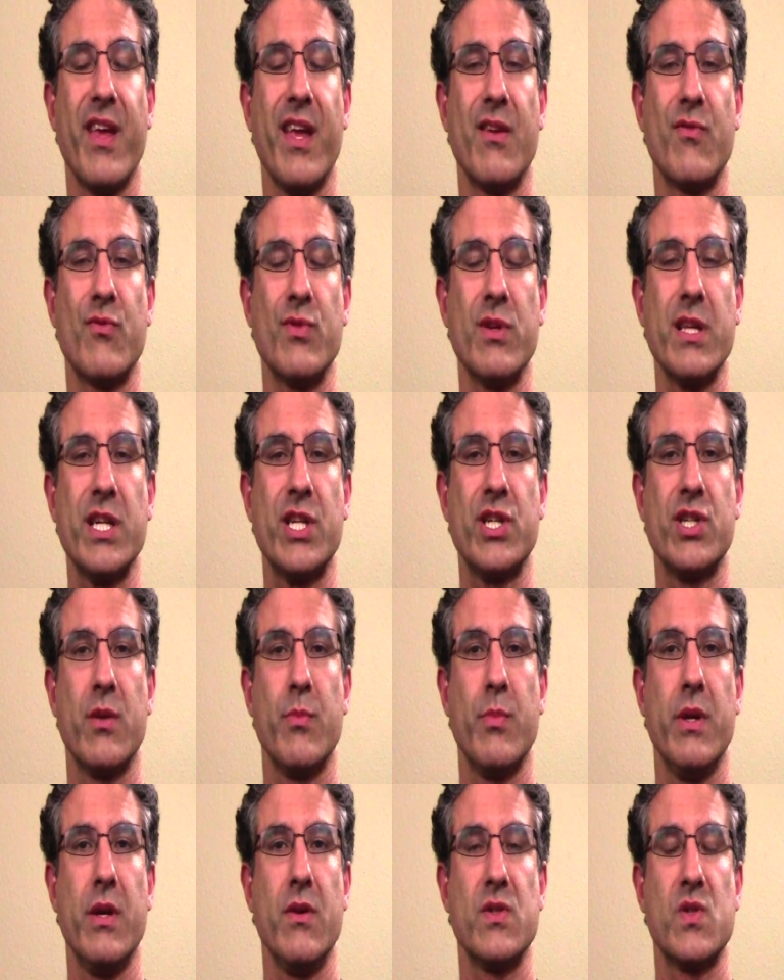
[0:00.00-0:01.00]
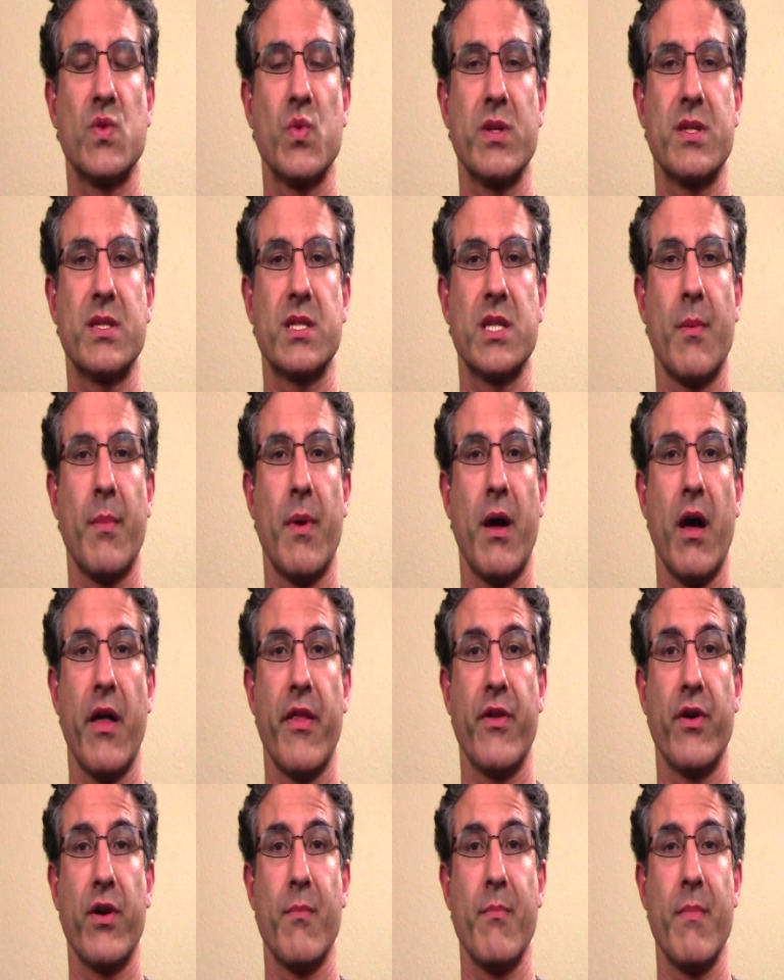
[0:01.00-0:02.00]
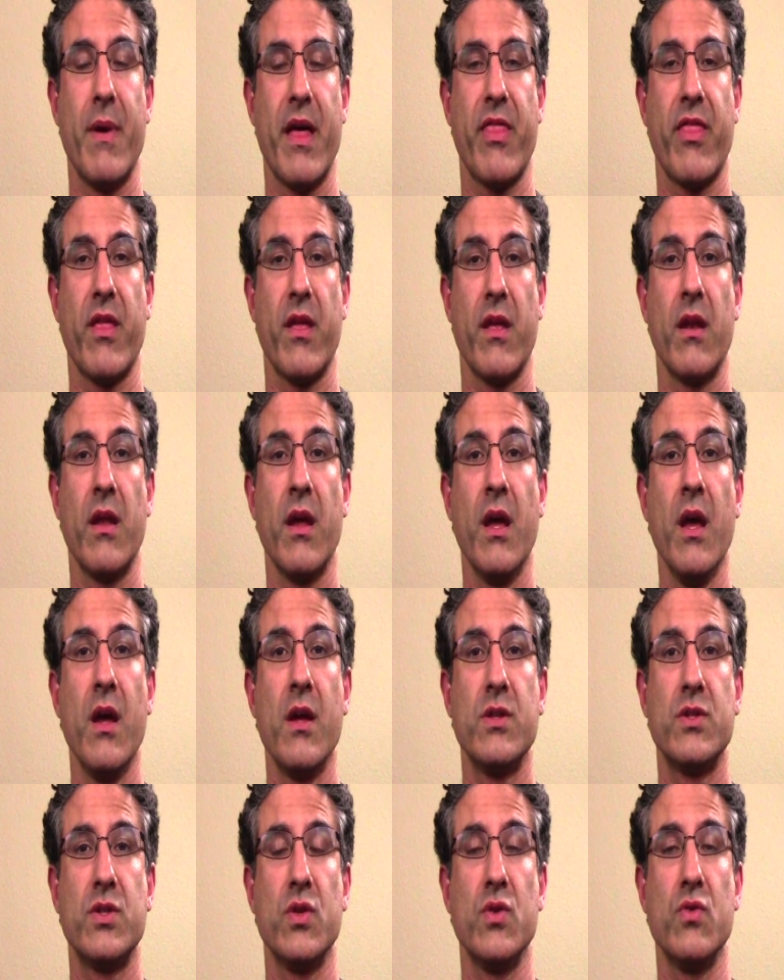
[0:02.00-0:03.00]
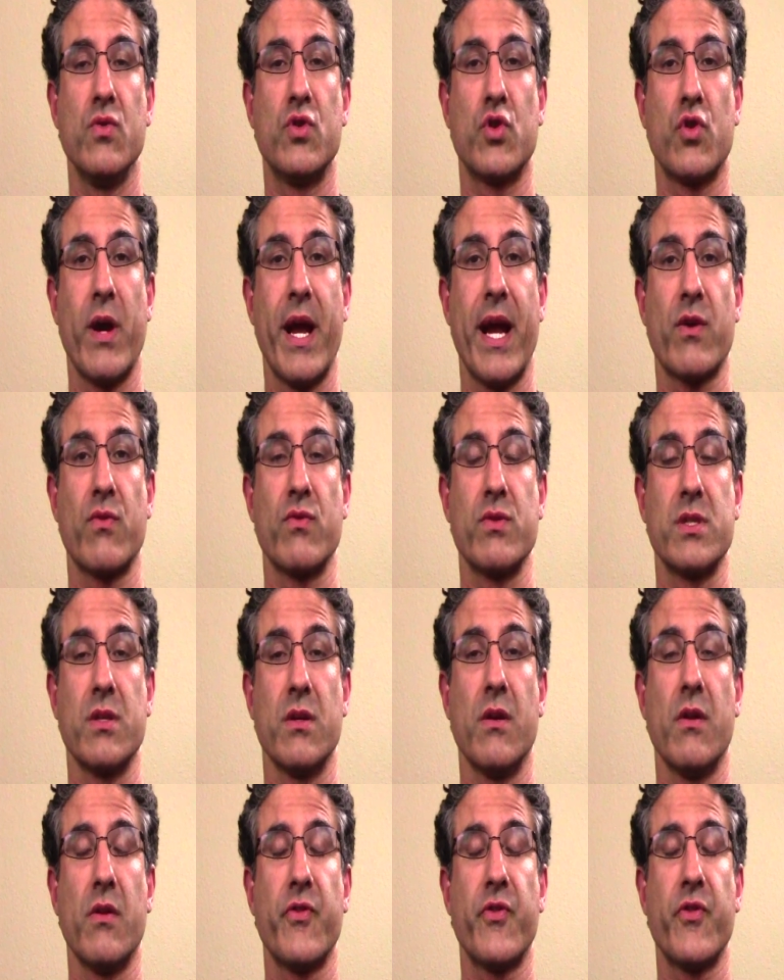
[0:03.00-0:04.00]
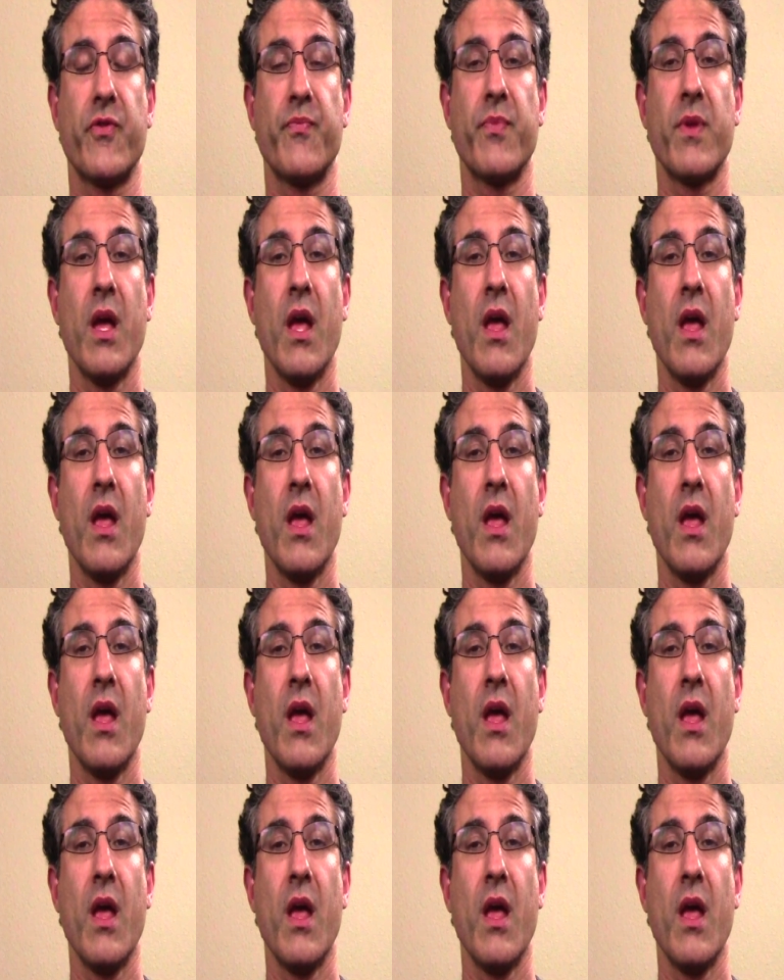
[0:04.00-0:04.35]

It really should be used with some other method to track results.